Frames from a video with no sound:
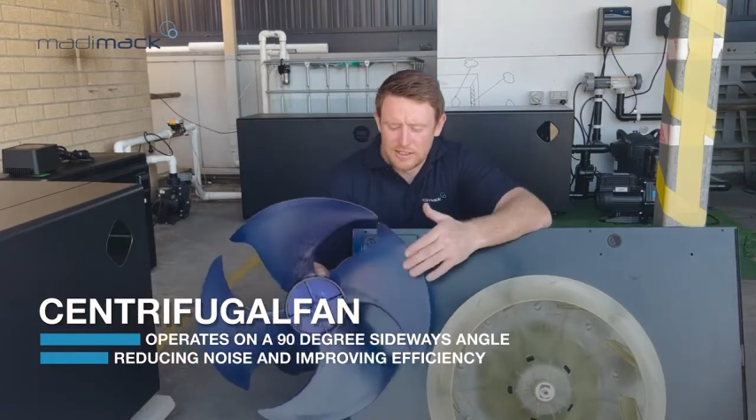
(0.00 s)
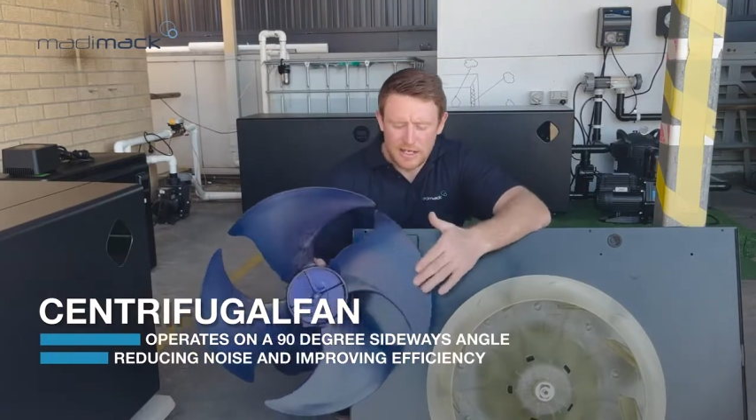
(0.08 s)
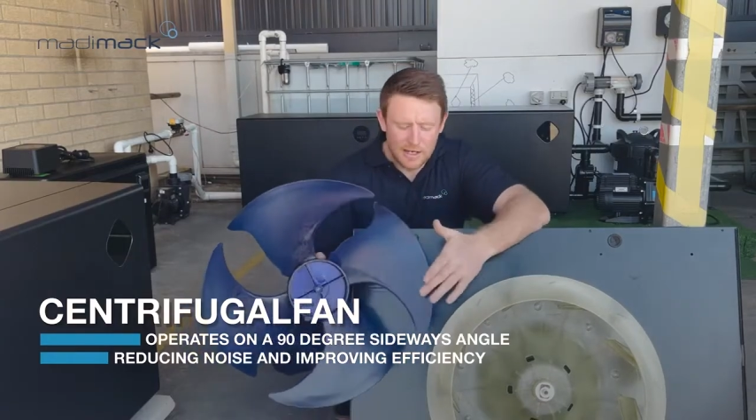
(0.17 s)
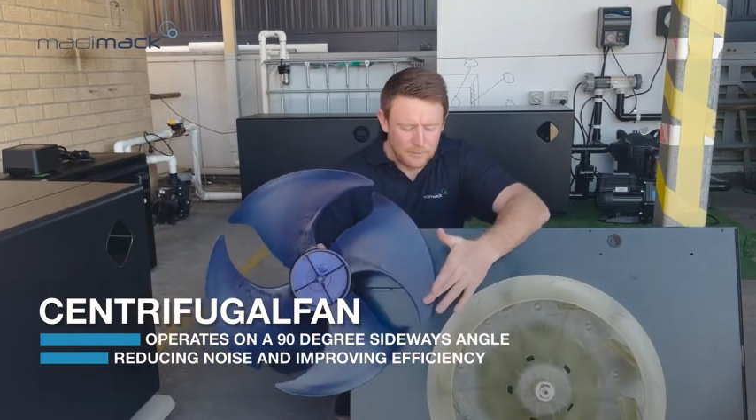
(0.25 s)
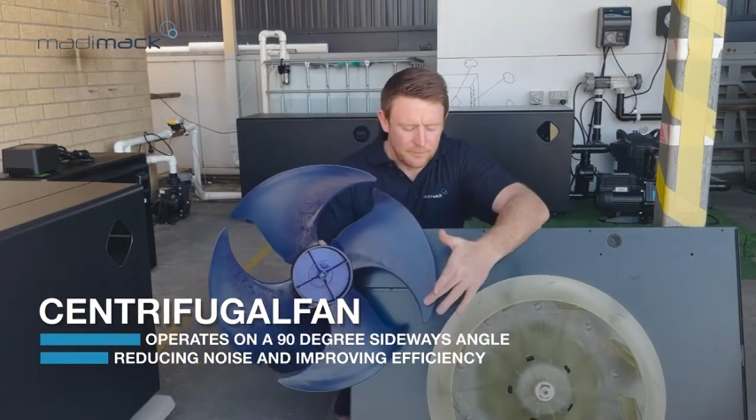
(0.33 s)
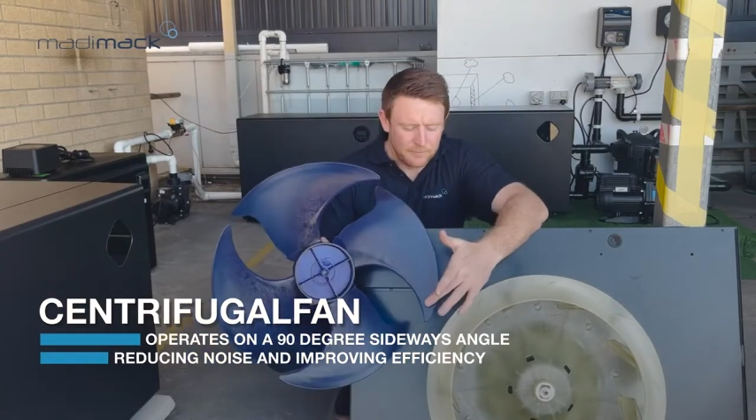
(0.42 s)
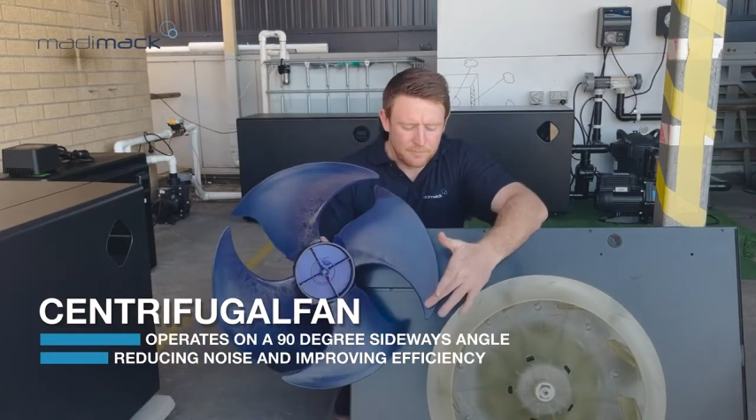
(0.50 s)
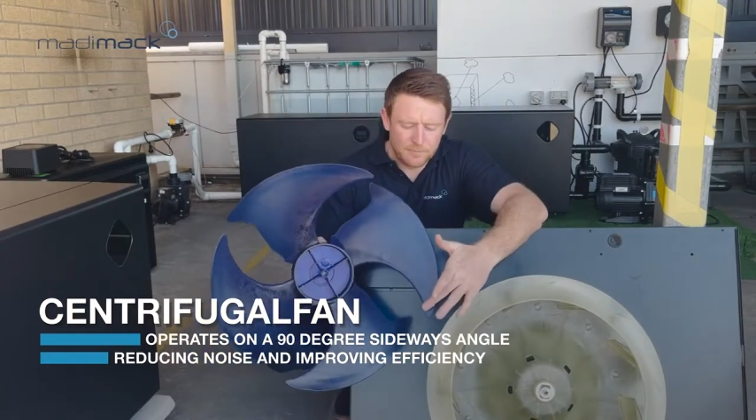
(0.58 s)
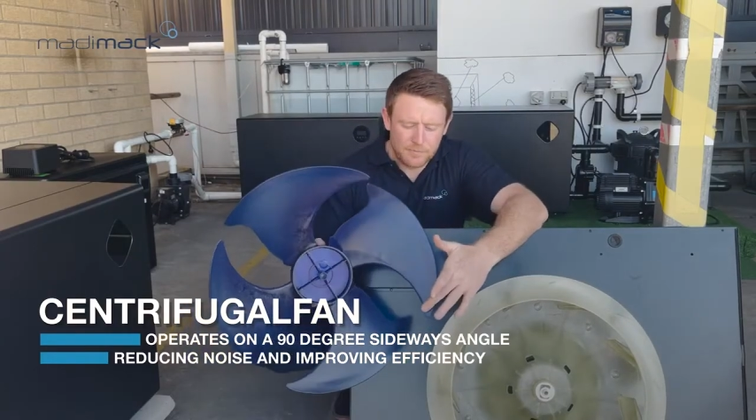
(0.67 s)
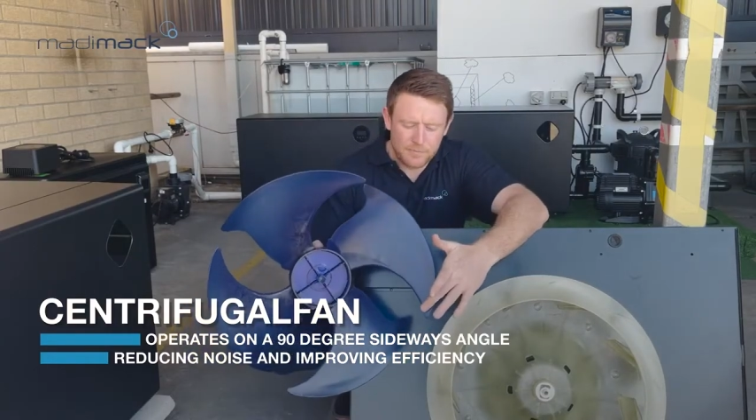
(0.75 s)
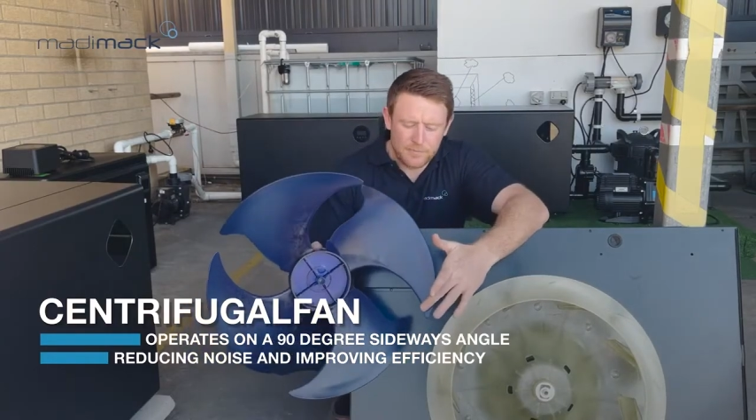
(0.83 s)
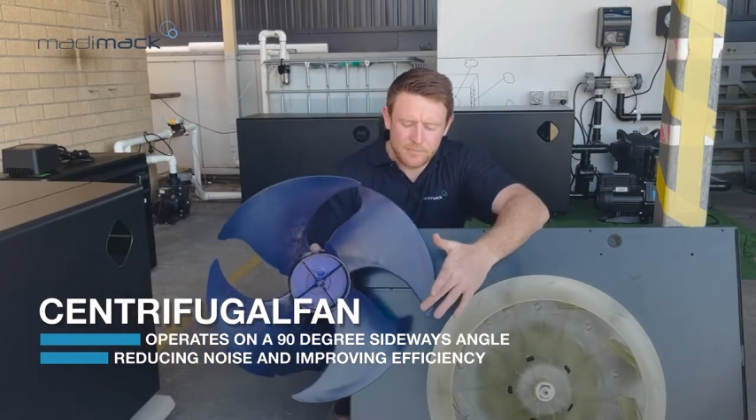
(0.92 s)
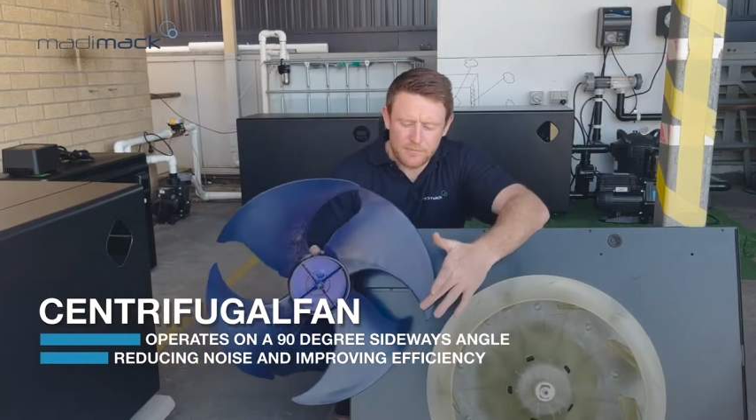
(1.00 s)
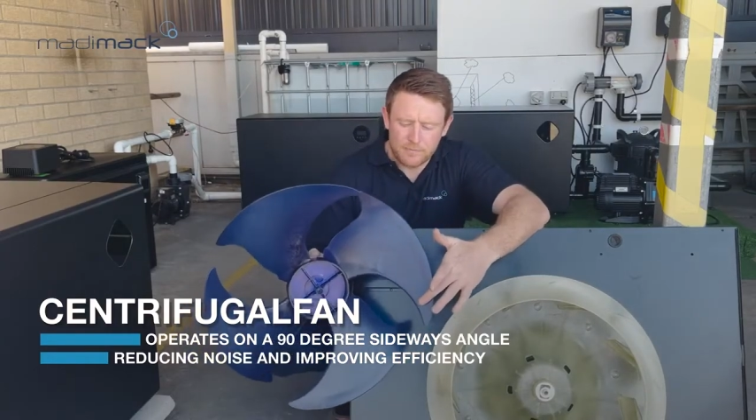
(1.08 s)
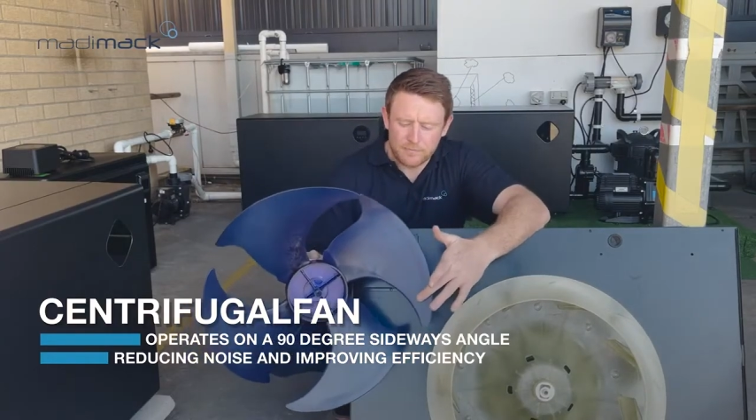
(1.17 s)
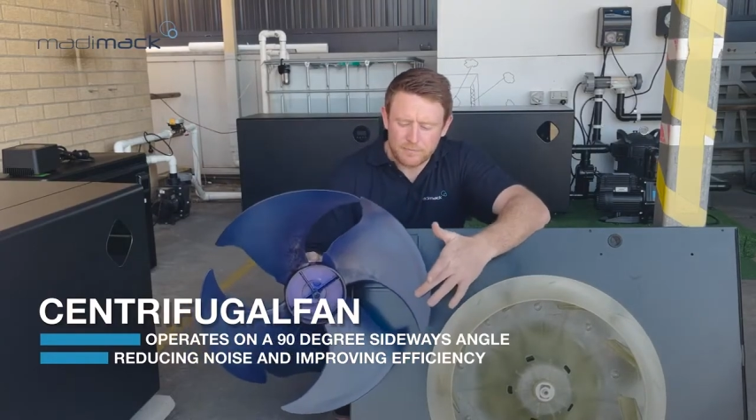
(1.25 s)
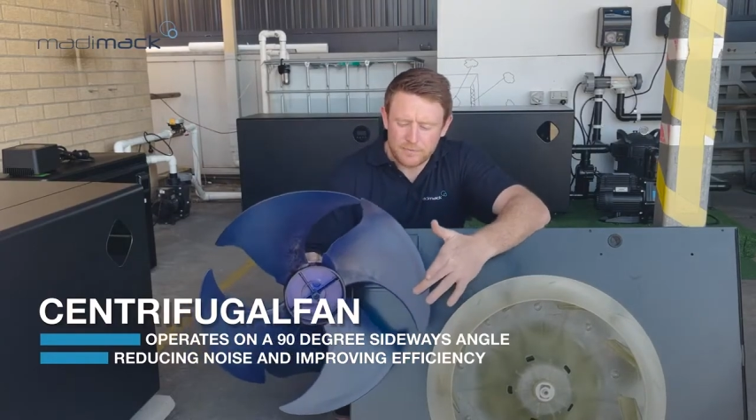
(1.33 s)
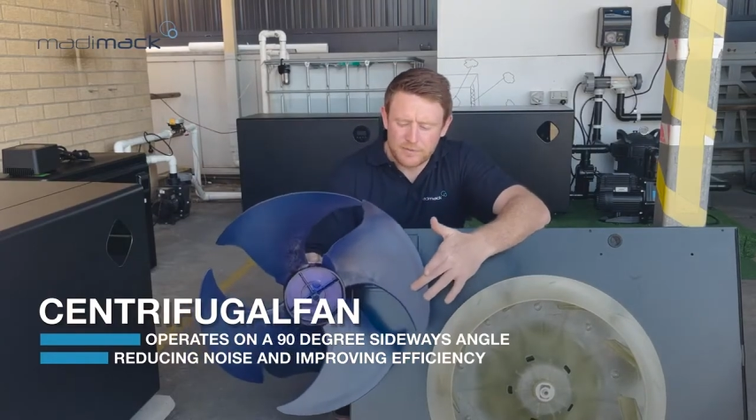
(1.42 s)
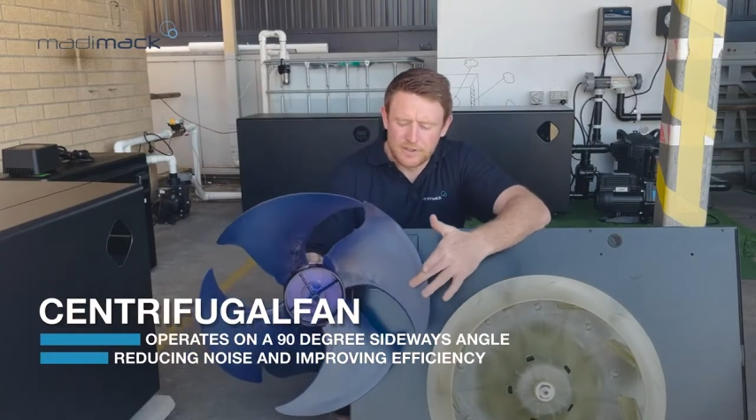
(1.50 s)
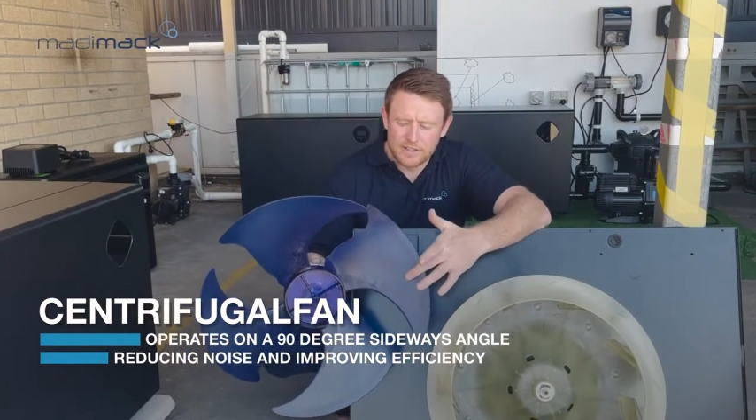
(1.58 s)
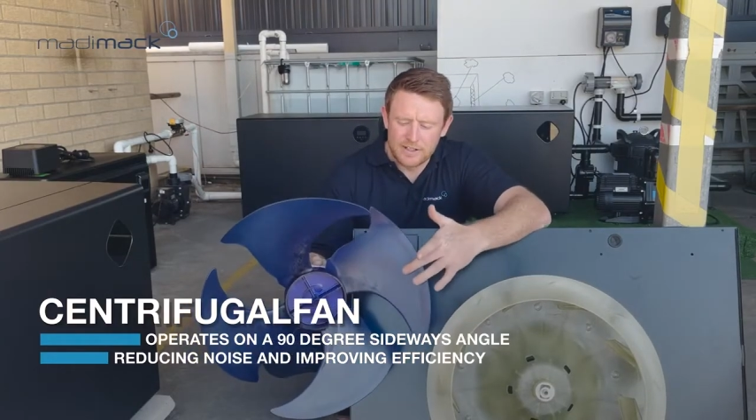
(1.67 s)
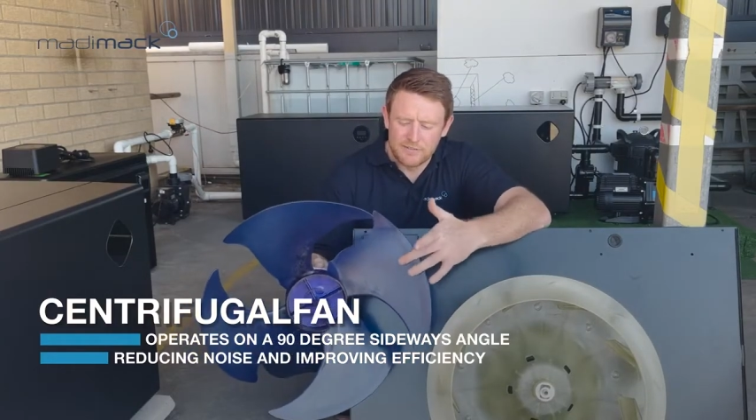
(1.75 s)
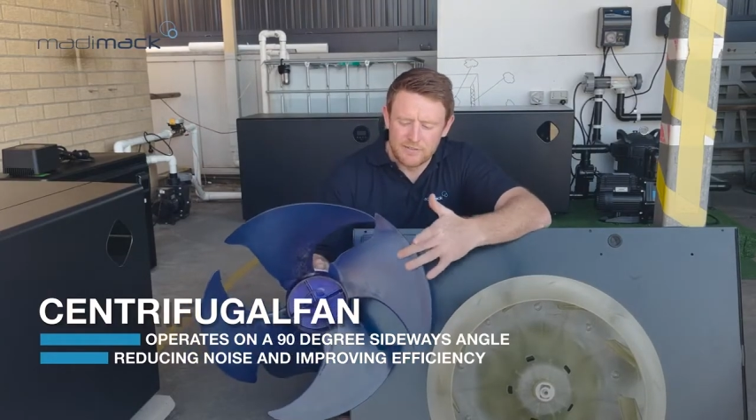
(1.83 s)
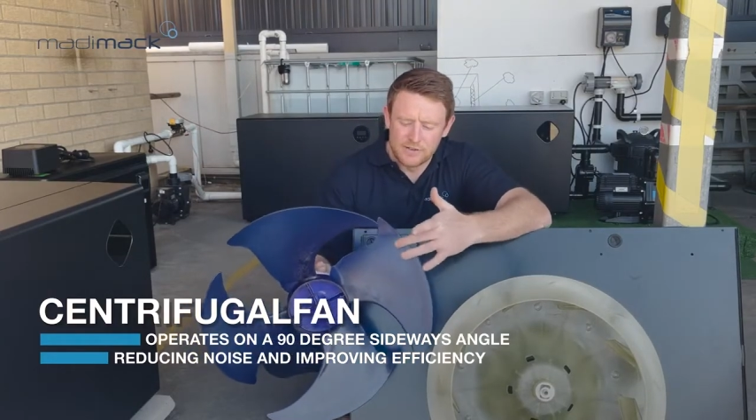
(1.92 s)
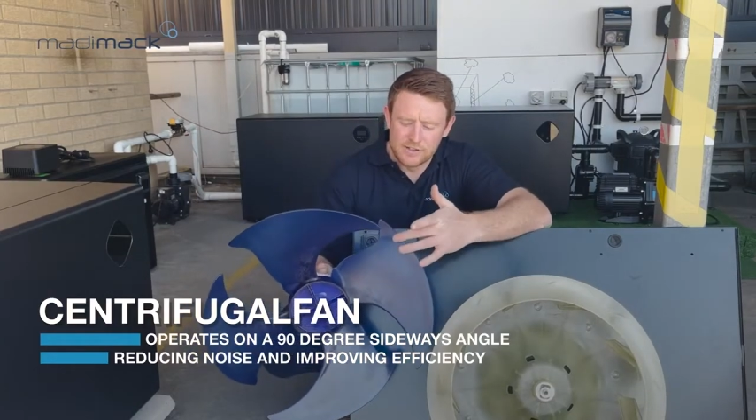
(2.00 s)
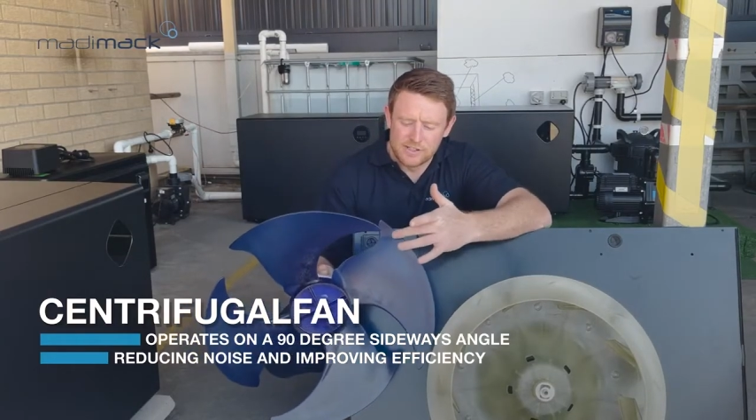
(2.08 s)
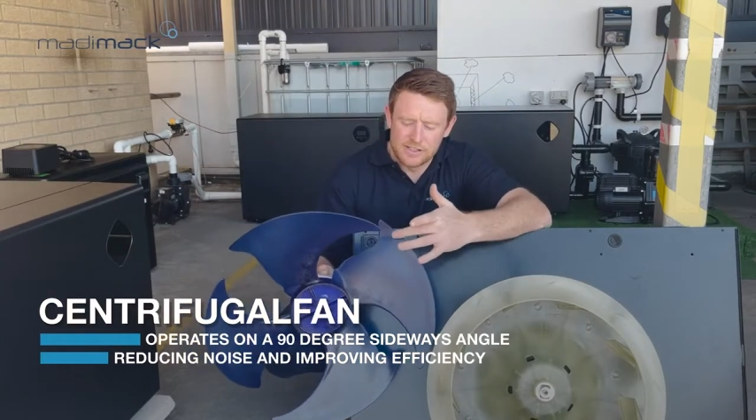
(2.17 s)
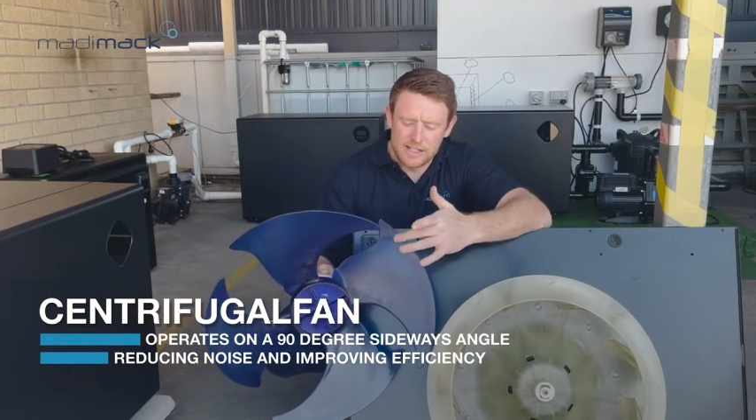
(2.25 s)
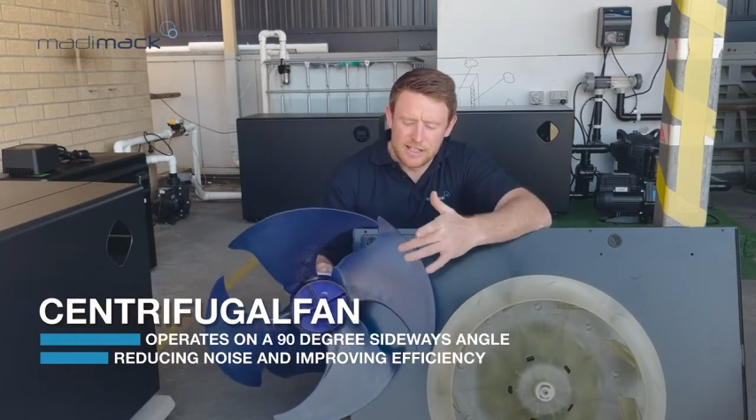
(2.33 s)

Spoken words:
Now, the difference